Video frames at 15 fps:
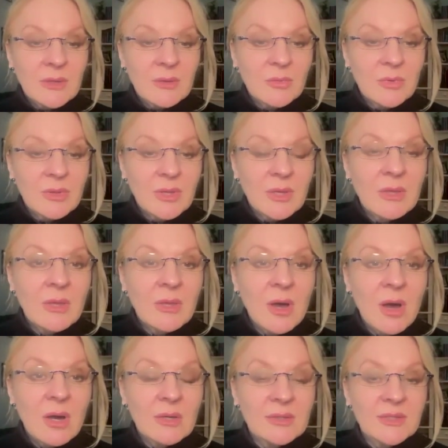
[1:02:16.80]
And within the
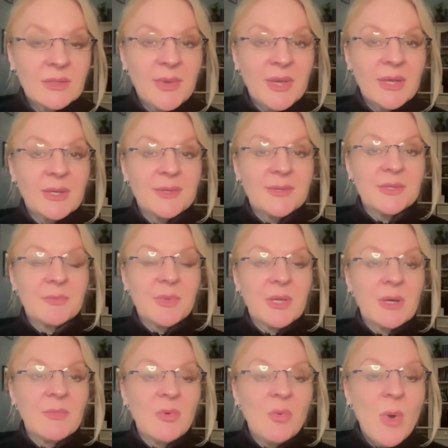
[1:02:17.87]
heart space,
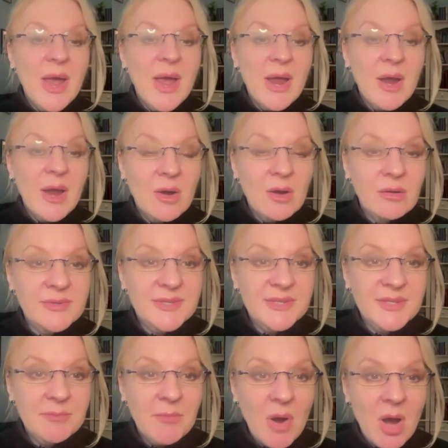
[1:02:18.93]
become aware of a
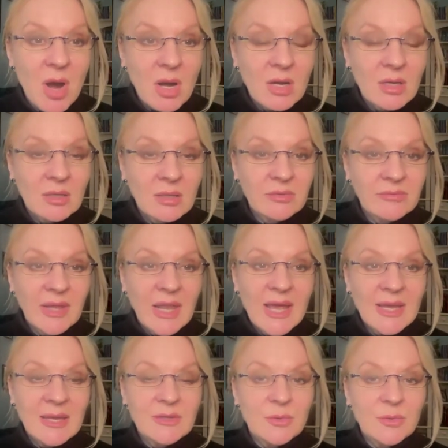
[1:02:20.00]
spark of
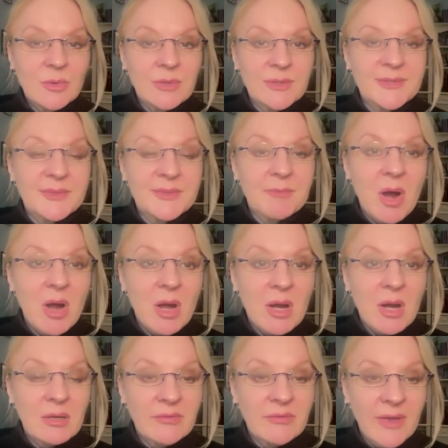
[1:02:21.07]
light or a
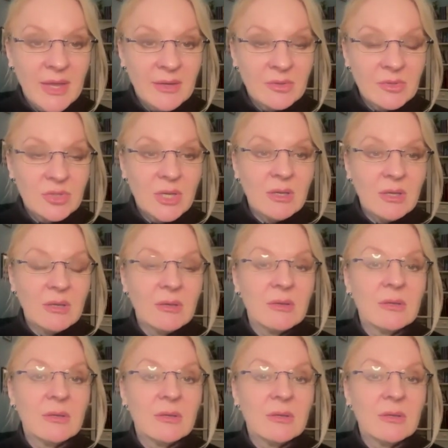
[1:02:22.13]
spark of energy.